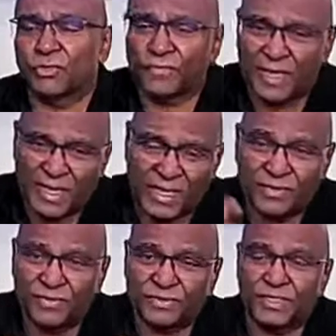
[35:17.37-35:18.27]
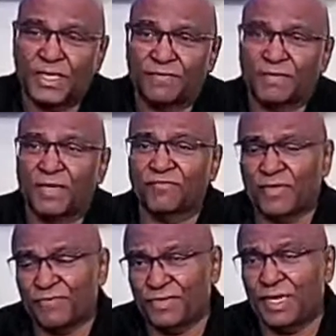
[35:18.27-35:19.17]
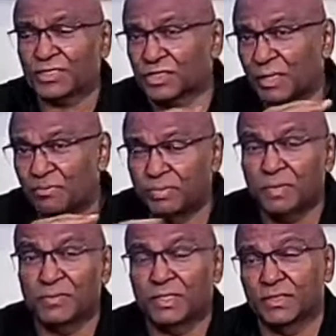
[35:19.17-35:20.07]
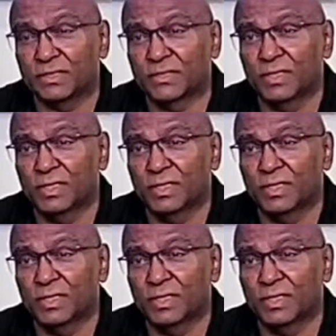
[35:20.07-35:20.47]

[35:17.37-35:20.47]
or the areas that I've done fat reduction are permanent.